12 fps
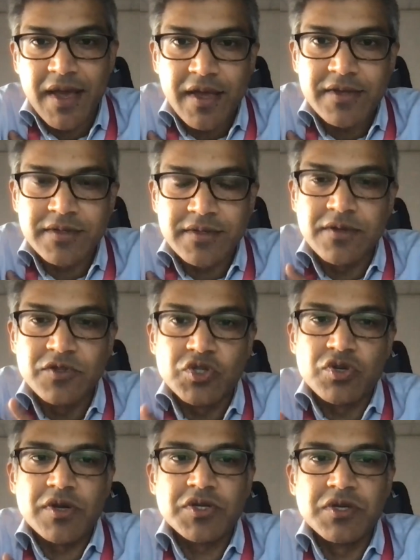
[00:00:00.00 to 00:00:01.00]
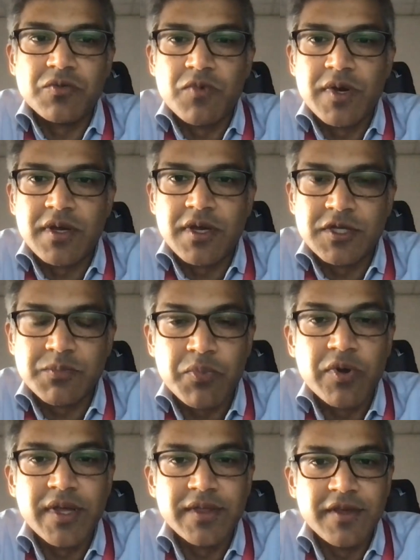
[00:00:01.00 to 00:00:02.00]
as construction workers,
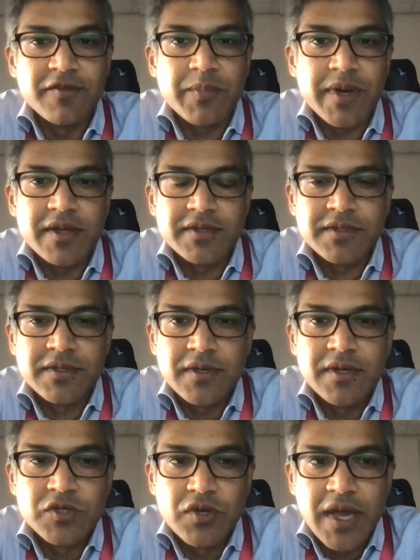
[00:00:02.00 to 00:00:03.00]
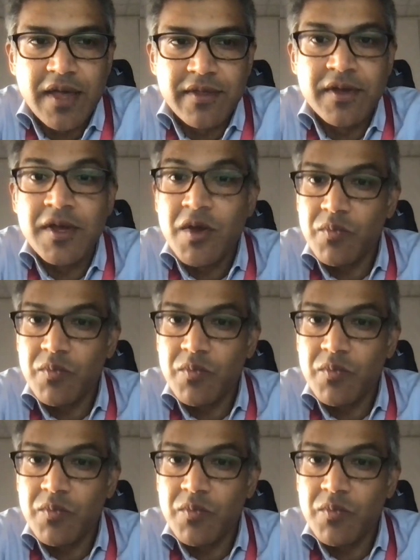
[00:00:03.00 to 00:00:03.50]
putting these parts together.